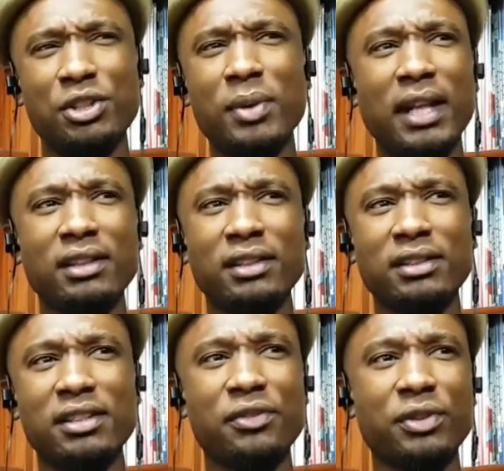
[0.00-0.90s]
do I
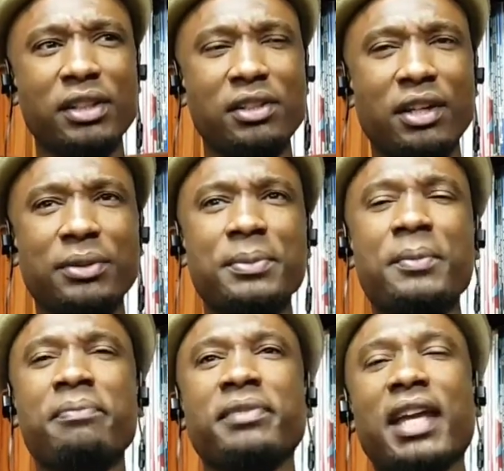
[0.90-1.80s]
look different? And
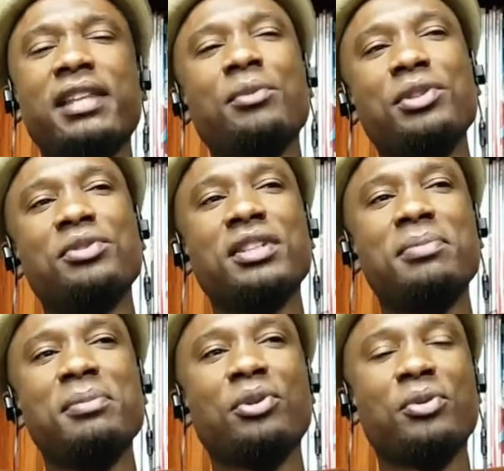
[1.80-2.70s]
then when you see
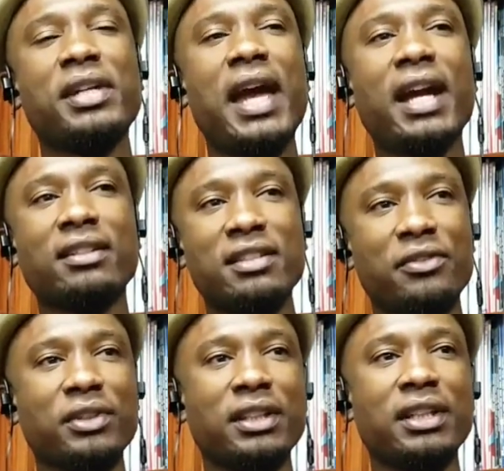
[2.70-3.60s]
people react
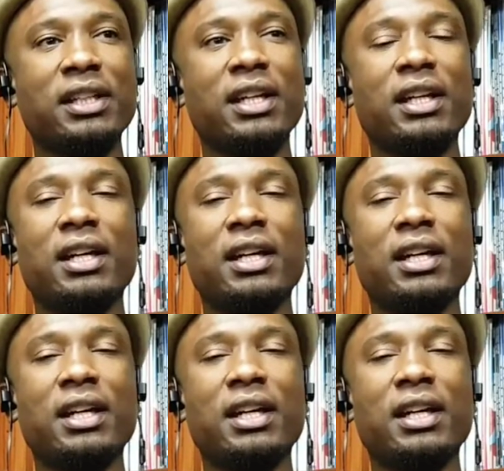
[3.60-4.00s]
differently